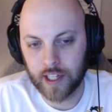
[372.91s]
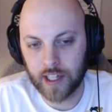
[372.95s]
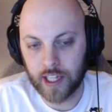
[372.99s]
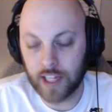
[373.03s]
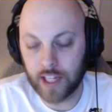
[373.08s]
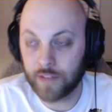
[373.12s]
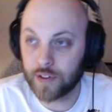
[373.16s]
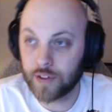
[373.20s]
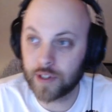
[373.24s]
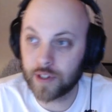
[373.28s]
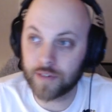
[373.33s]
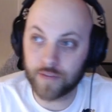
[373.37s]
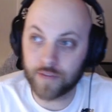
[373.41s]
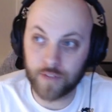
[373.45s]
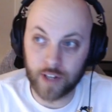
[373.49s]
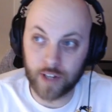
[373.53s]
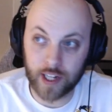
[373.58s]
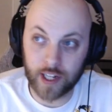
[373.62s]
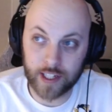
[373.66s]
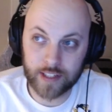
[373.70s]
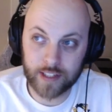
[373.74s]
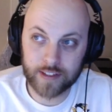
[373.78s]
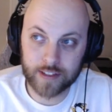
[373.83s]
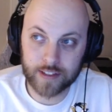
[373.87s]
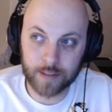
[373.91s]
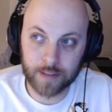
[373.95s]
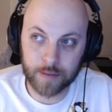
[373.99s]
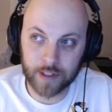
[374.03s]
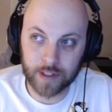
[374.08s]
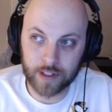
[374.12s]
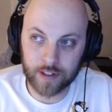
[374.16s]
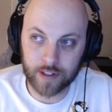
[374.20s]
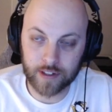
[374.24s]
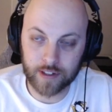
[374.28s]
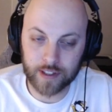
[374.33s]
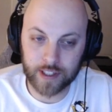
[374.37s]
If you can find some of the
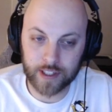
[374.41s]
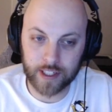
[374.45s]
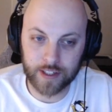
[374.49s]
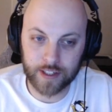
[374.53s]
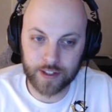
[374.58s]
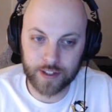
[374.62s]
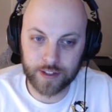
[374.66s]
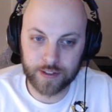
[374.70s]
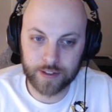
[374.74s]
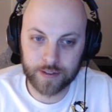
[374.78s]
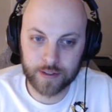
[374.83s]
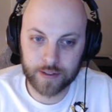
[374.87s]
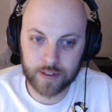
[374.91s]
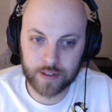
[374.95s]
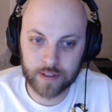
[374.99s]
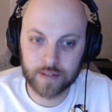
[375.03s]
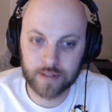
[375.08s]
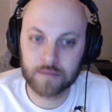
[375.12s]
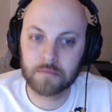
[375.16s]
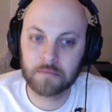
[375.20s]
early issues,